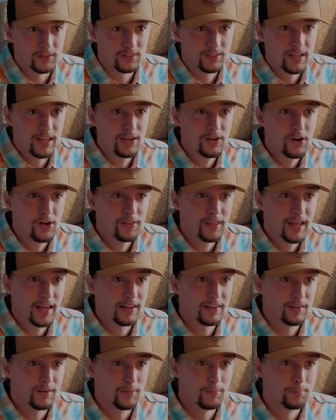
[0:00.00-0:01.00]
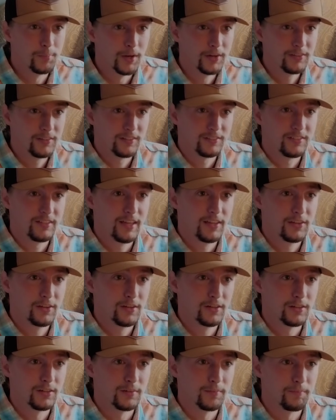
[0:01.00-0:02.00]
Take all that, bundle it
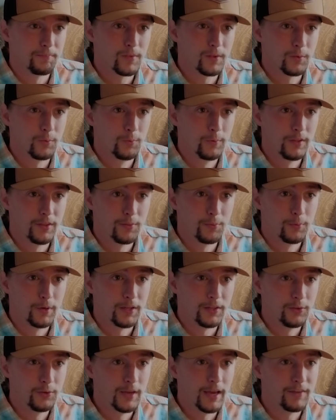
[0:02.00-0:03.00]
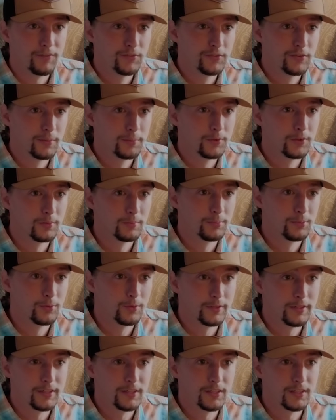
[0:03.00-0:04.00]
together with what you have from your
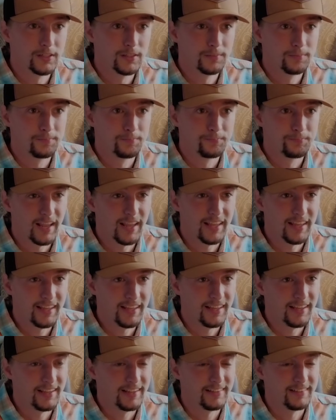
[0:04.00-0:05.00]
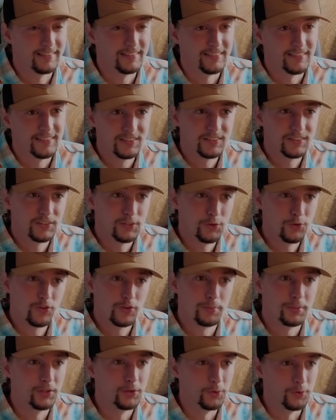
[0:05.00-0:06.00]
employer, and you
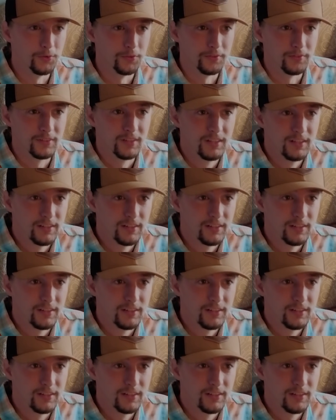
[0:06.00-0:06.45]
should be golden.